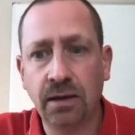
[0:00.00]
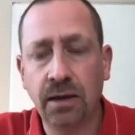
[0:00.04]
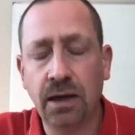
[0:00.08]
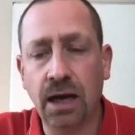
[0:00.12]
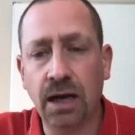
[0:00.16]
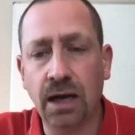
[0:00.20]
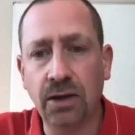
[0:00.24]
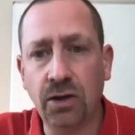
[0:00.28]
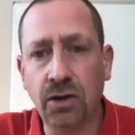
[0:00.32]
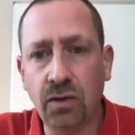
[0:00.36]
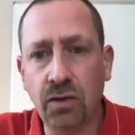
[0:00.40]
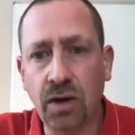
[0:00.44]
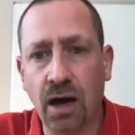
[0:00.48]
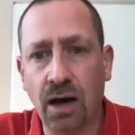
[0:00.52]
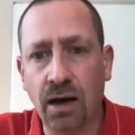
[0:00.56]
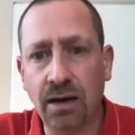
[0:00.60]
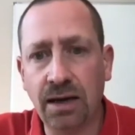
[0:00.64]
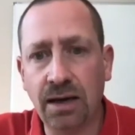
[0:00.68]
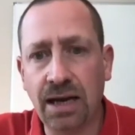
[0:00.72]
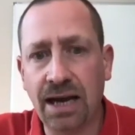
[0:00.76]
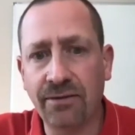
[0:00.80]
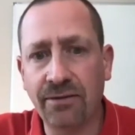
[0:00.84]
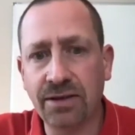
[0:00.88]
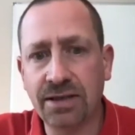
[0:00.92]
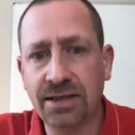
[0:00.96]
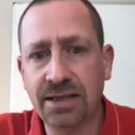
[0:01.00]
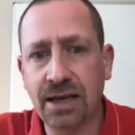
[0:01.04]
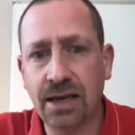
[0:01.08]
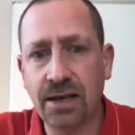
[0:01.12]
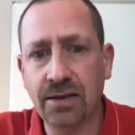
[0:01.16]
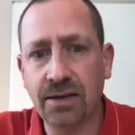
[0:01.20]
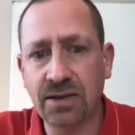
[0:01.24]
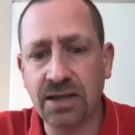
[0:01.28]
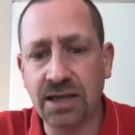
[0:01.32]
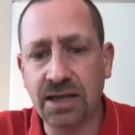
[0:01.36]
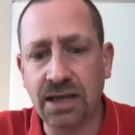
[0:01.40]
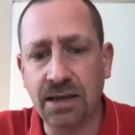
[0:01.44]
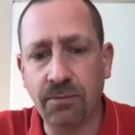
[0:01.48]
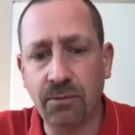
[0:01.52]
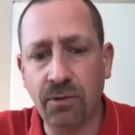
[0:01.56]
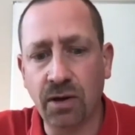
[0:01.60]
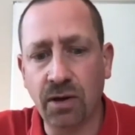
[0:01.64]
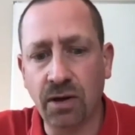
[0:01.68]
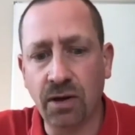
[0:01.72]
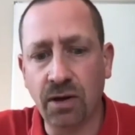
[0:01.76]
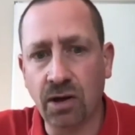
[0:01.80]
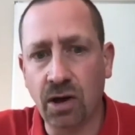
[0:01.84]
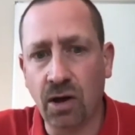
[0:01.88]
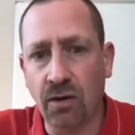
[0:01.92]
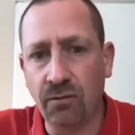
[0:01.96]
You can't have a sales team that
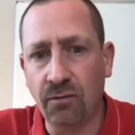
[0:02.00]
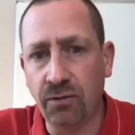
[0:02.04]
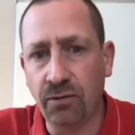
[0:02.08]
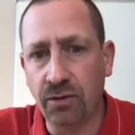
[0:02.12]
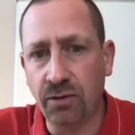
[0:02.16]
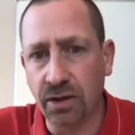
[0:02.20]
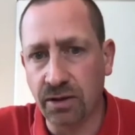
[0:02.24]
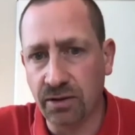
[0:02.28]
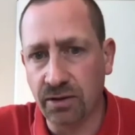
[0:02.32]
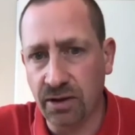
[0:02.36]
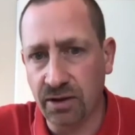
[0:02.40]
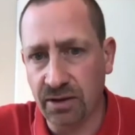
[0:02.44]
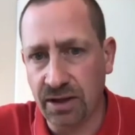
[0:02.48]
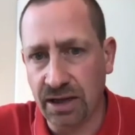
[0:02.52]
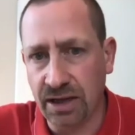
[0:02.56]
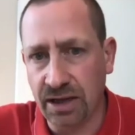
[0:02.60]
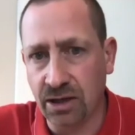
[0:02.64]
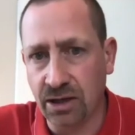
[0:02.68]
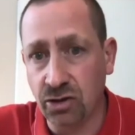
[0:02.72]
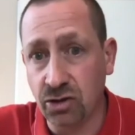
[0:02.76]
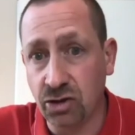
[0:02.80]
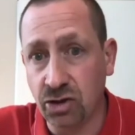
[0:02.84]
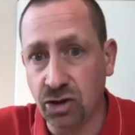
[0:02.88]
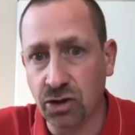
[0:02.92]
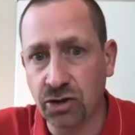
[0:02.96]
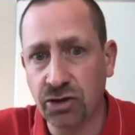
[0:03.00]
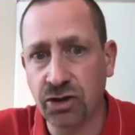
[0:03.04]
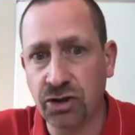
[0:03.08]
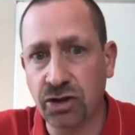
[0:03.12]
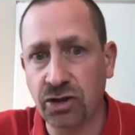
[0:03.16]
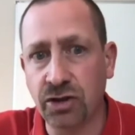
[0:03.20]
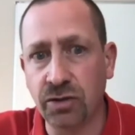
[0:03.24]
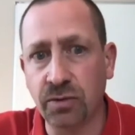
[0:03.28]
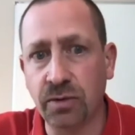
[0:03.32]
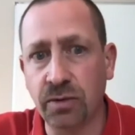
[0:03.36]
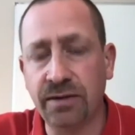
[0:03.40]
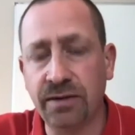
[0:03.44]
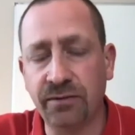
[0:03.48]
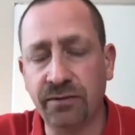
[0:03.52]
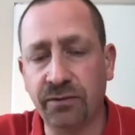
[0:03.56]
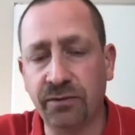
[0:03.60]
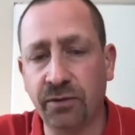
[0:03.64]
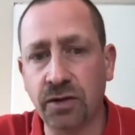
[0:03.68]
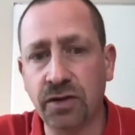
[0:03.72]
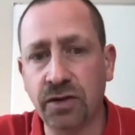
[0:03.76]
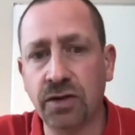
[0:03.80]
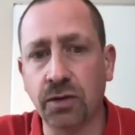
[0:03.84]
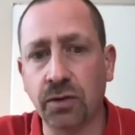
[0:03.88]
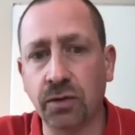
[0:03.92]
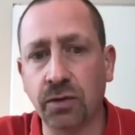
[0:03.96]
are confident that they can just do it
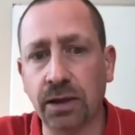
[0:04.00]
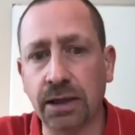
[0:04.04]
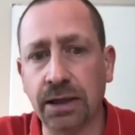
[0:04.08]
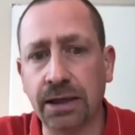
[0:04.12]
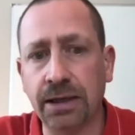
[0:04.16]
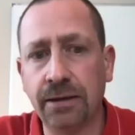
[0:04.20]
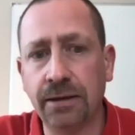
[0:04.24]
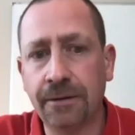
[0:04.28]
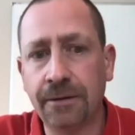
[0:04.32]
voice only.